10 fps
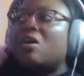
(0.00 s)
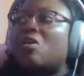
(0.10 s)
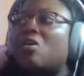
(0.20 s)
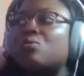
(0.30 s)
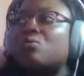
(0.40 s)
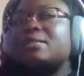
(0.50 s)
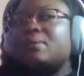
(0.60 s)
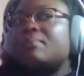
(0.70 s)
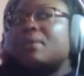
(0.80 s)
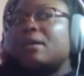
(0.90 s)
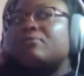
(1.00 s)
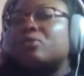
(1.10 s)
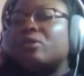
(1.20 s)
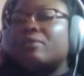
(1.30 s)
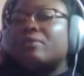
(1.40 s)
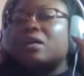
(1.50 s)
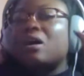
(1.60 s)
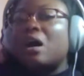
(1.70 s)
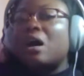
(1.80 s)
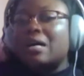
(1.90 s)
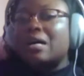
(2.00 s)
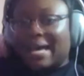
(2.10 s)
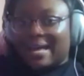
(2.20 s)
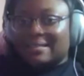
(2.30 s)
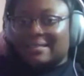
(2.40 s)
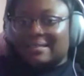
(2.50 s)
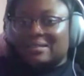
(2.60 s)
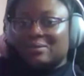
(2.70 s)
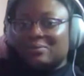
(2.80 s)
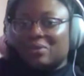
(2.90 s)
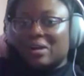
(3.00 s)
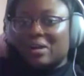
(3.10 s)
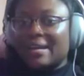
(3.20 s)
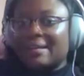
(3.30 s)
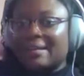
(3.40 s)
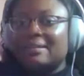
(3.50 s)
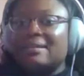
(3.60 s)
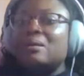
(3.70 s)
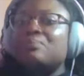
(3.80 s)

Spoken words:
Always be mindful of the context, right?